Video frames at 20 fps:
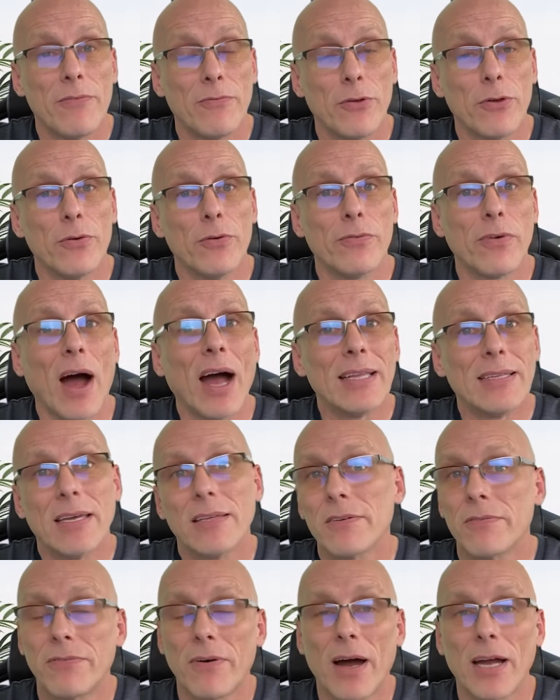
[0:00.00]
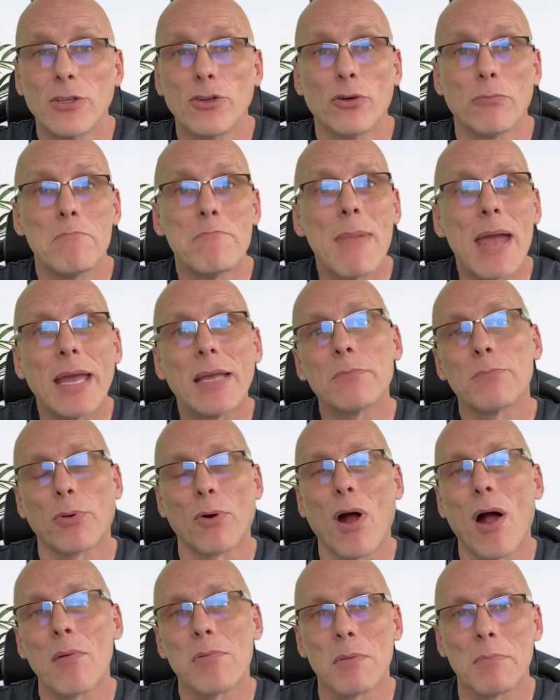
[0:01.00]
you've identified your main
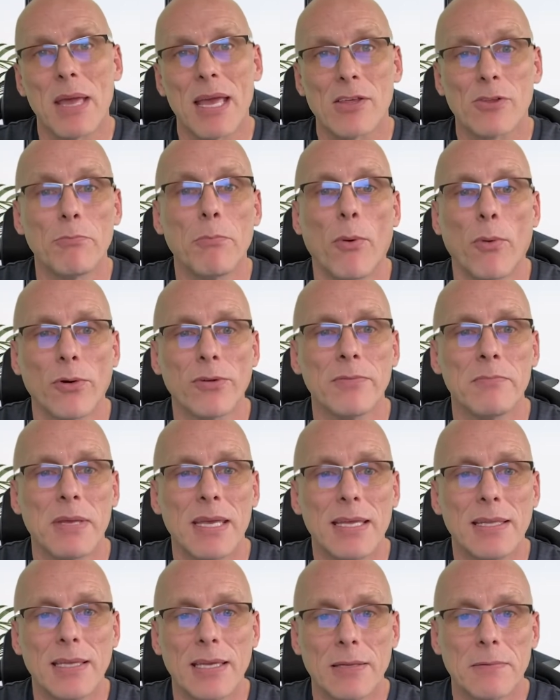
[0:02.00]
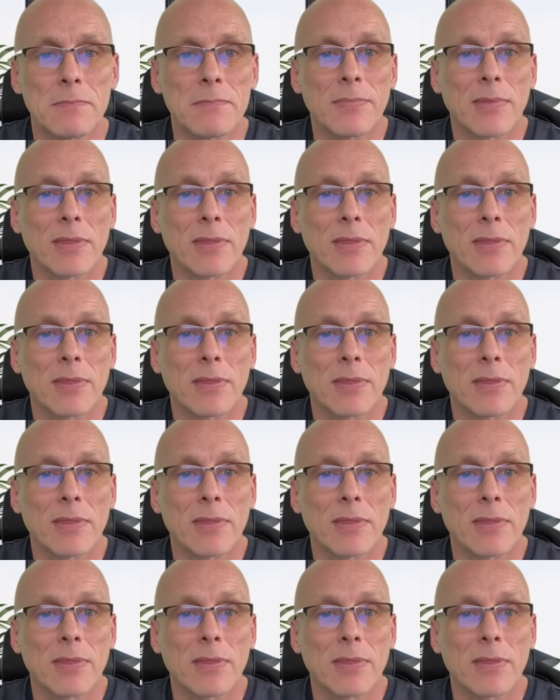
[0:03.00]
problem as boredom eating.